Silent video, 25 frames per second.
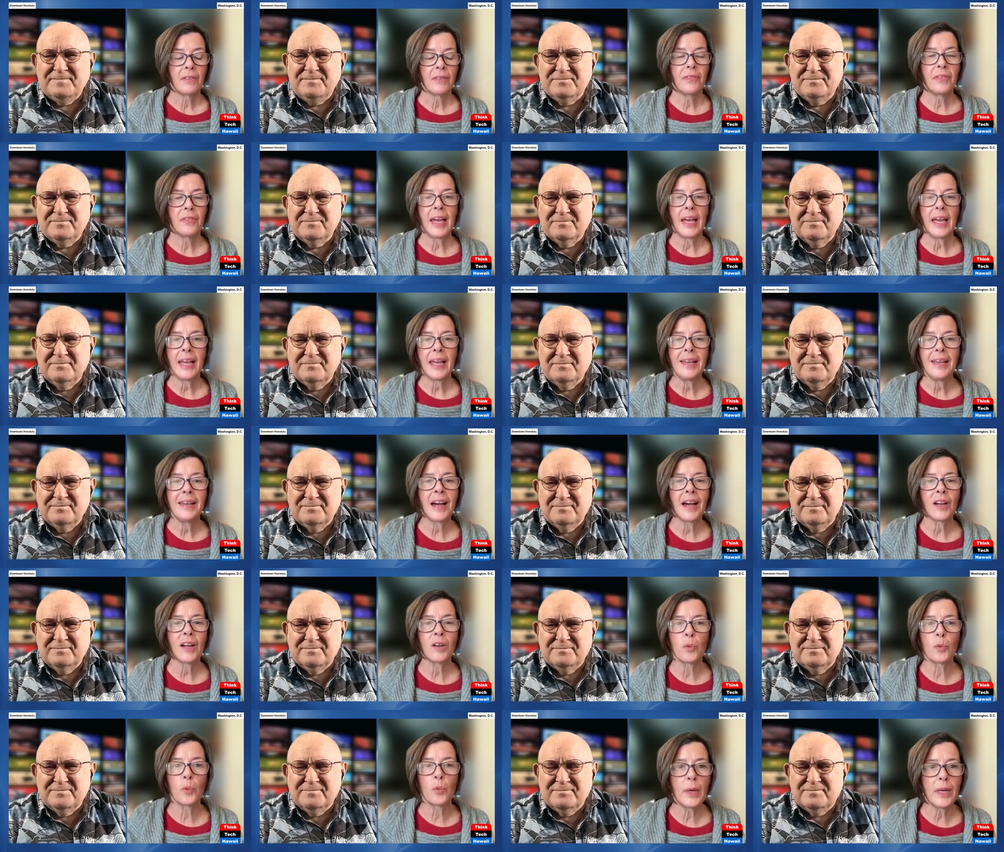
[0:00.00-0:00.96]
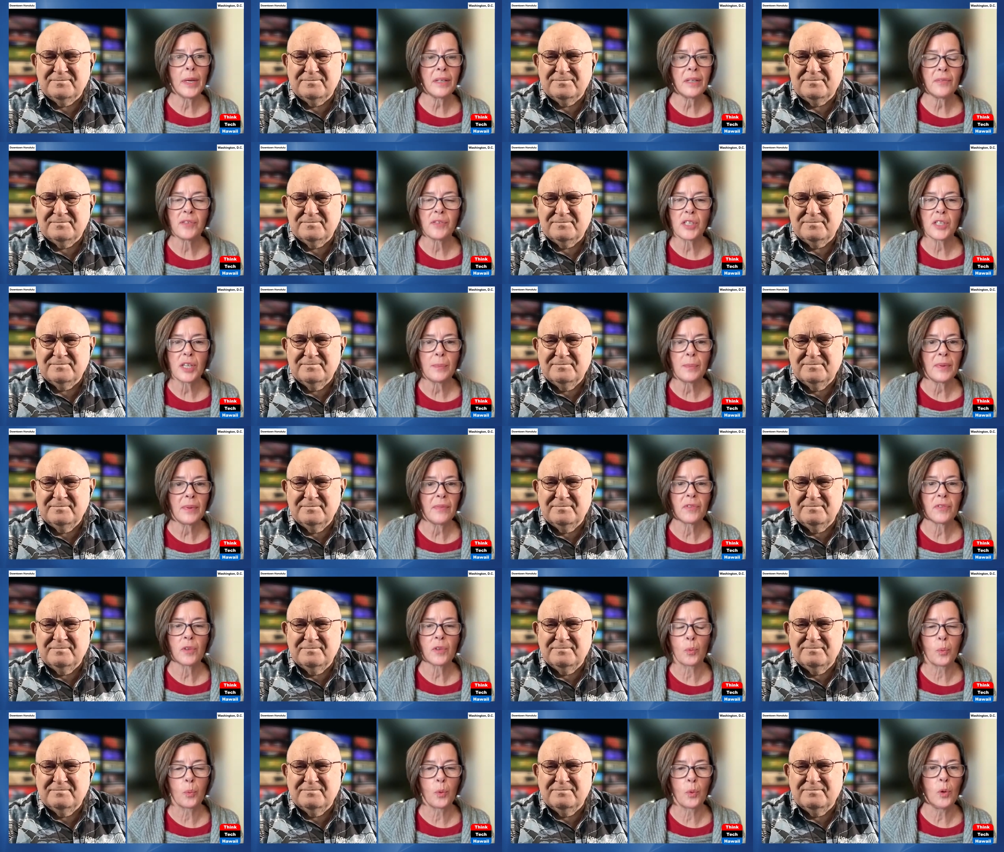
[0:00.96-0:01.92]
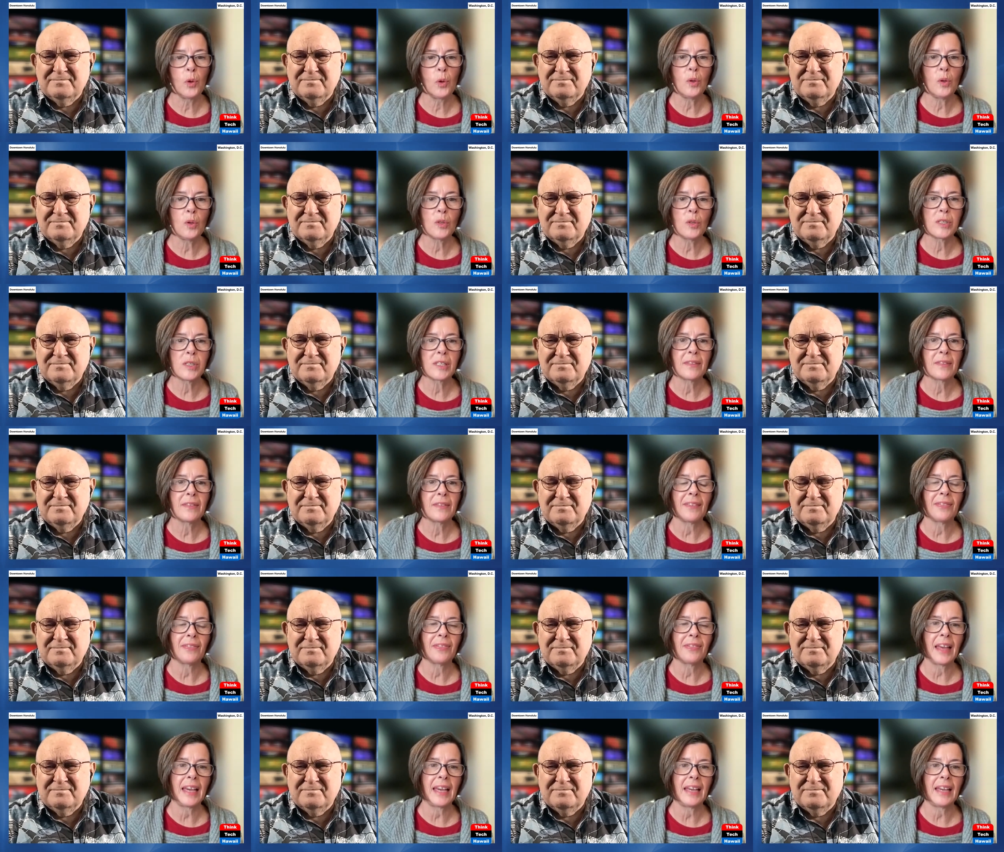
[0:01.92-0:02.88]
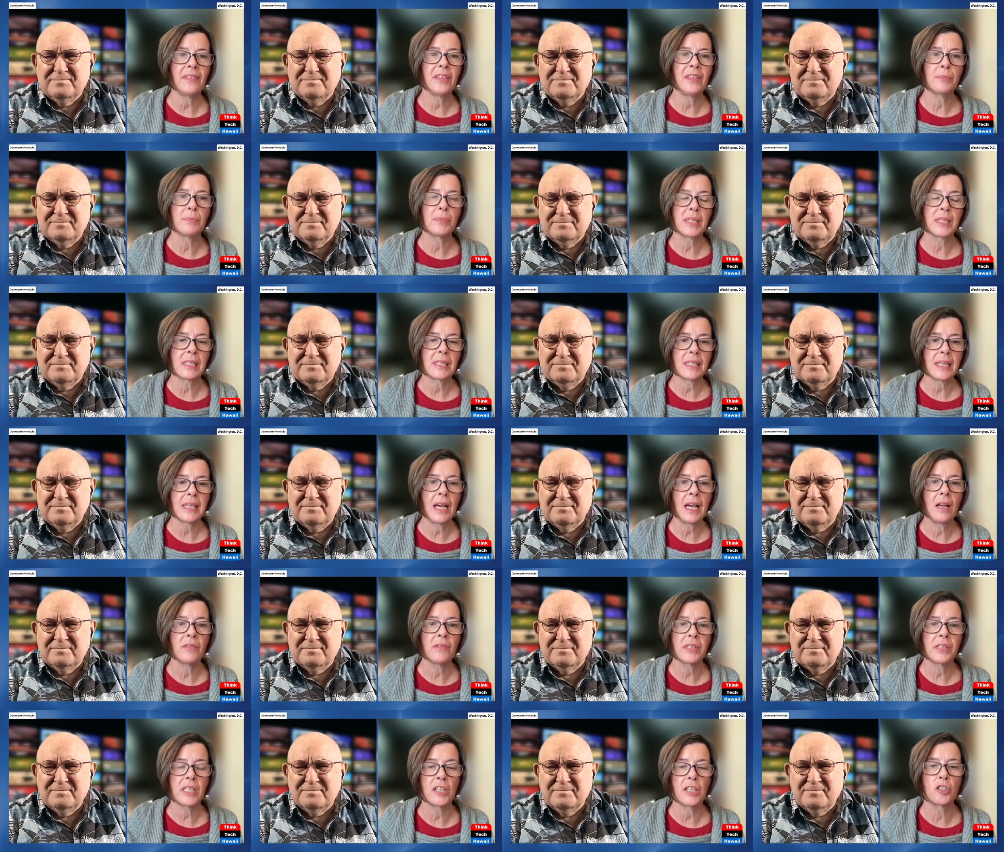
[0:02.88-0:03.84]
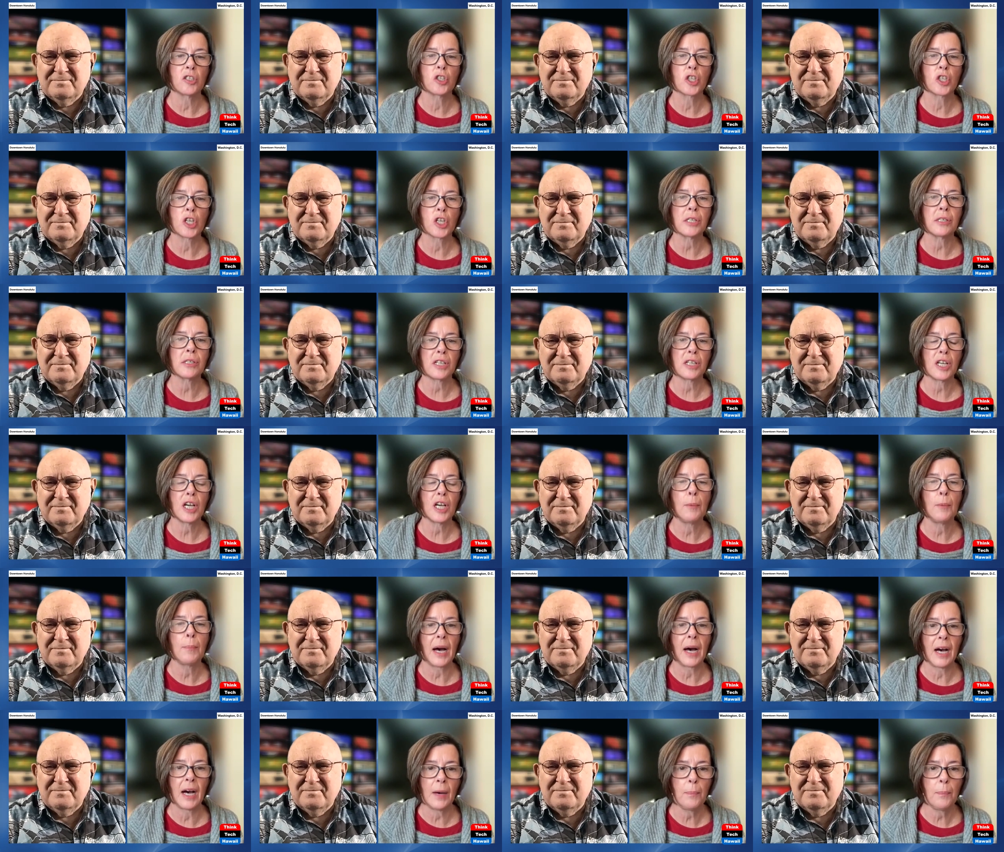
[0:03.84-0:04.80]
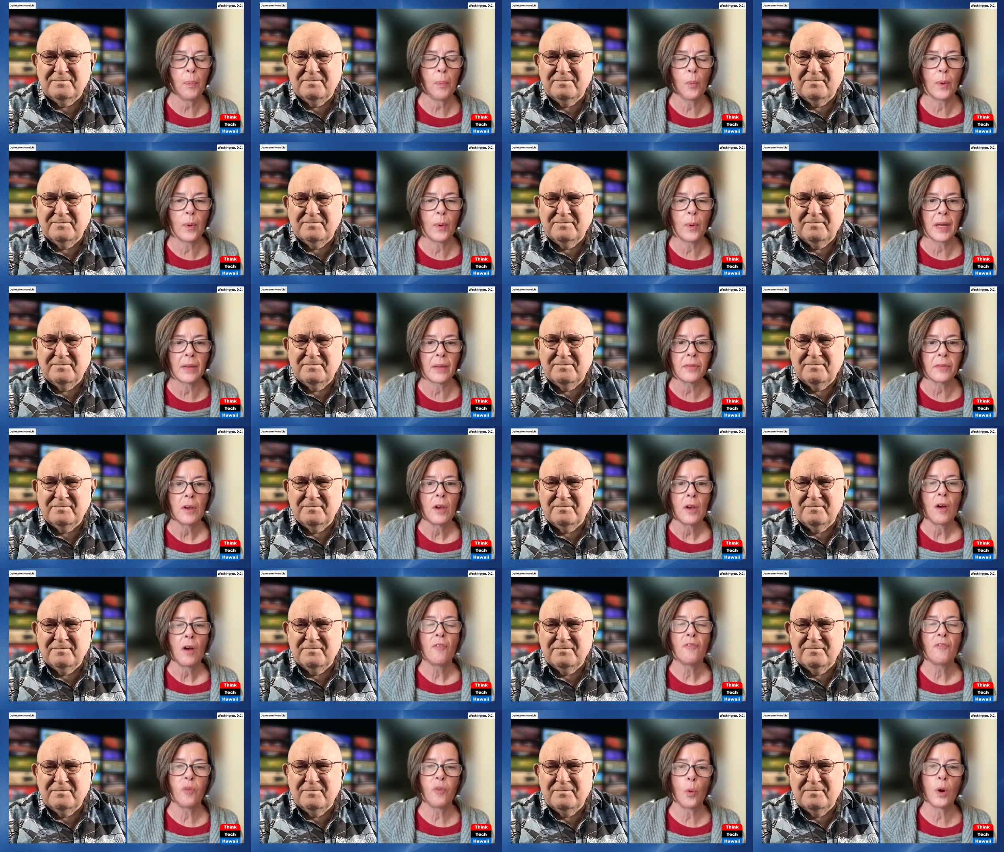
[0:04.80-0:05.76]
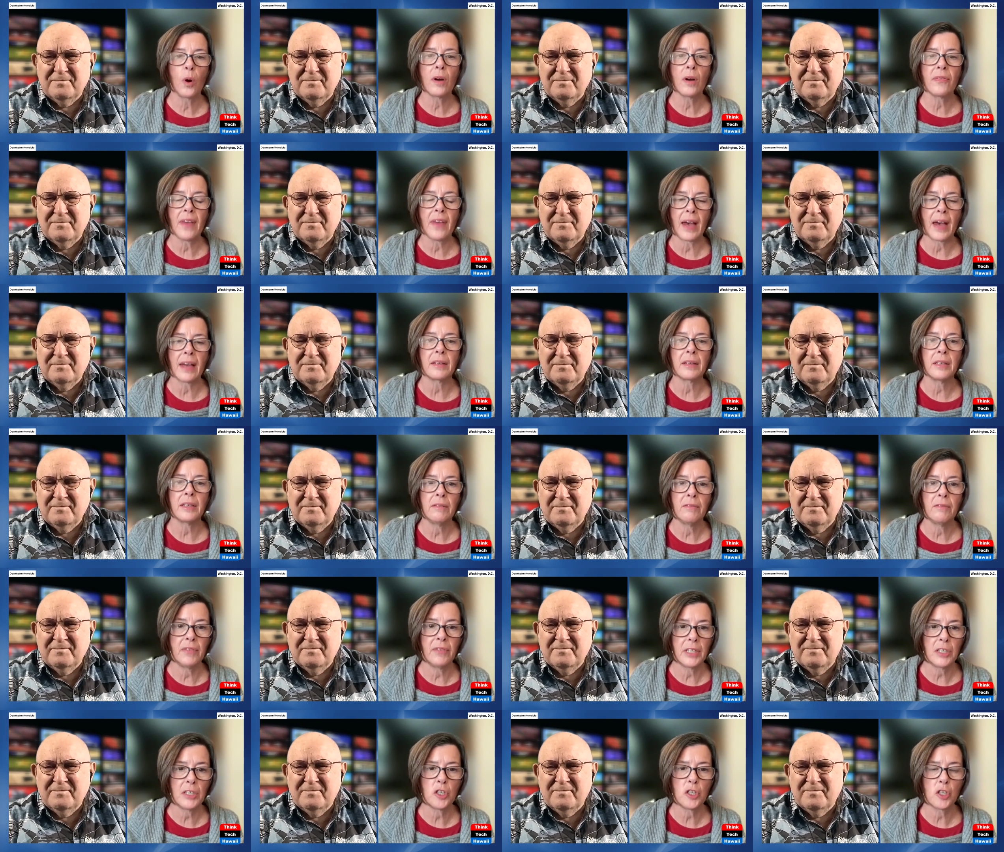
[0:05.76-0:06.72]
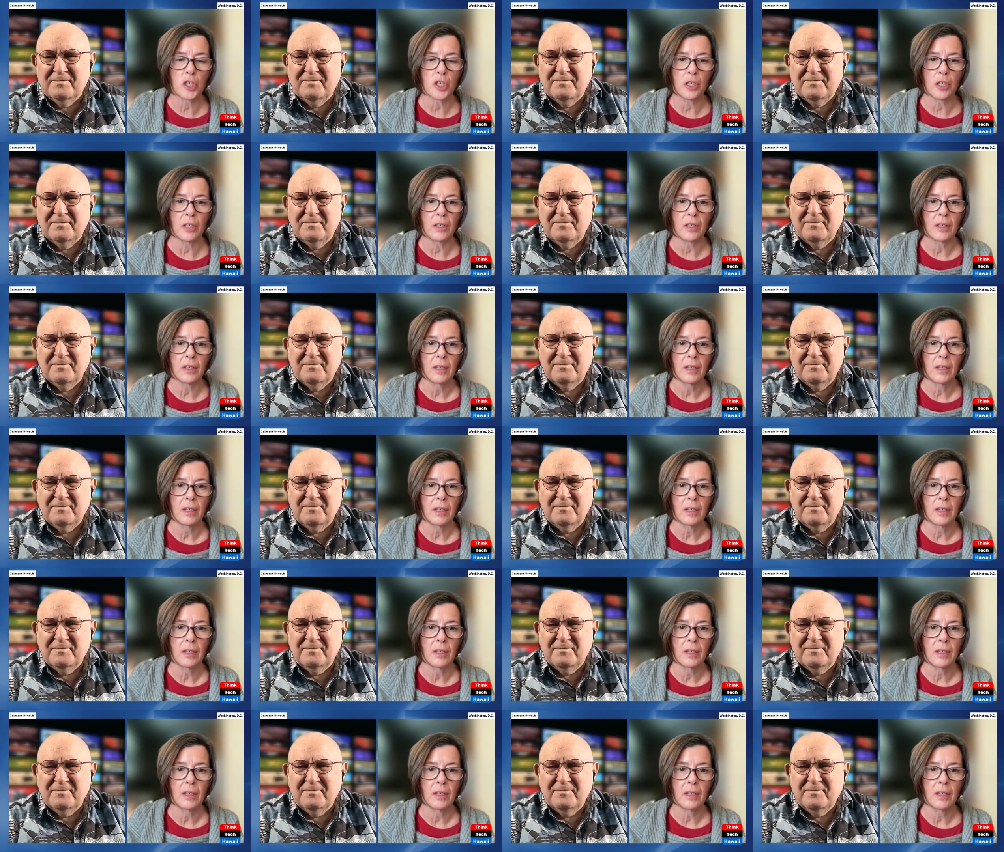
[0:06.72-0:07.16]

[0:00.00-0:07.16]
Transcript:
Speaker 1: they got rid of some of the rules that they themselves had just come up with for that convention.